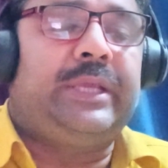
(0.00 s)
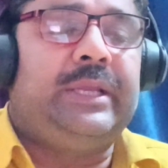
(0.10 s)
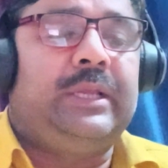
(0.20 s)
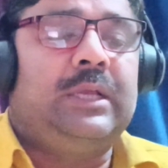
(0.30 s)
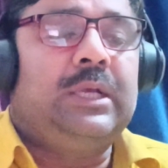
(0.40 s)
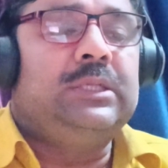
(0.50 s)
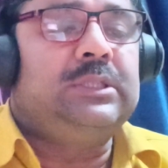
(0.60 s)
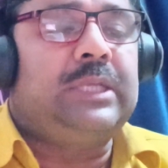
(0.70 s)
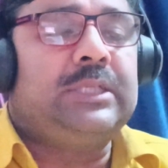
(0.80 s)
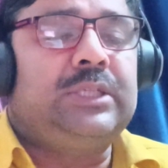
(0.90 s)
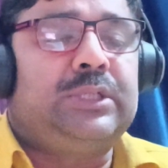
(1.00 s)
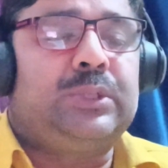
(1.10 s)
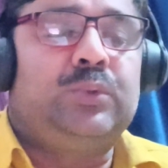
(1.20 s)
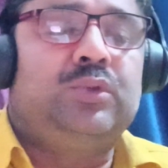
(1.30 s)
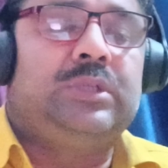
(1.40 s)
He thus
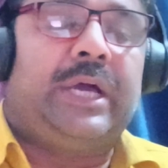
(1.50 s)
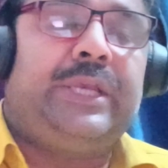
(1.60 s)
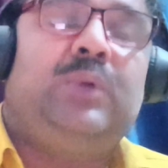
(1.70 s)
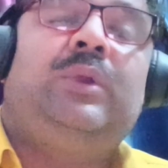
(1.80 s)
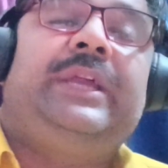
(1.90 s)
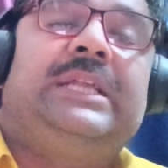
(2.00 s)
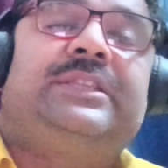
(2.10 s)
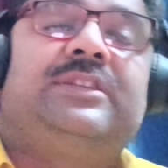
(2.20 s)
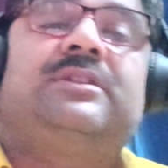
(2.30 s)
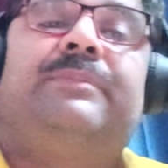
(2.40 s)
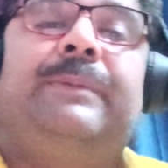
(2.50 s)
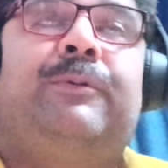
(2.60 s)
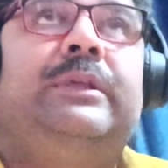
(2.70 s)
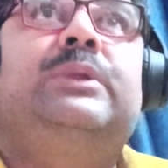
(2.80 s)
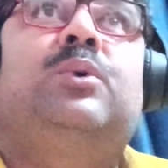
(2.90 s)
introduced a new legal system,
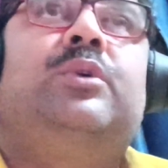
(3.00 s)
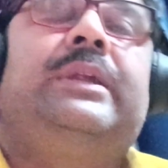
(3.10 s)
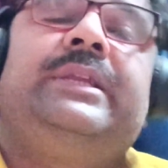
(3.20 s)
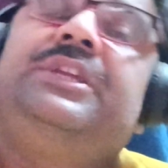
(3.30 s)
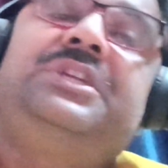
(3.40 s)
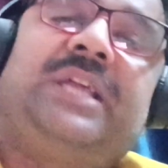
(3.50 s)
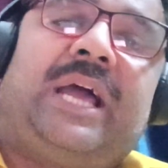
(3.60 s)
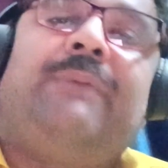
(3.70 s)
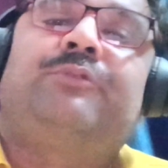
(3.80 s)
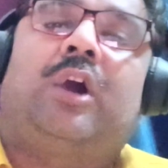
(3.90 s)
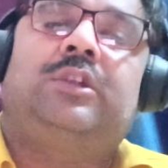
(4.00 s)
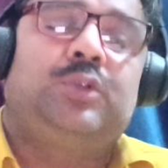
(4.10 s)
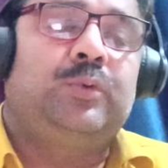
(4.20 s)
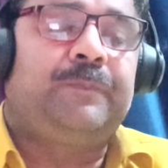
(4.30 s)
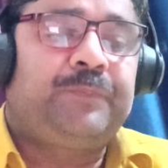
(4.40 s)
Napoleon Code. In detail I have taught
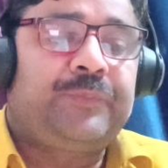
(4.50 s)
you.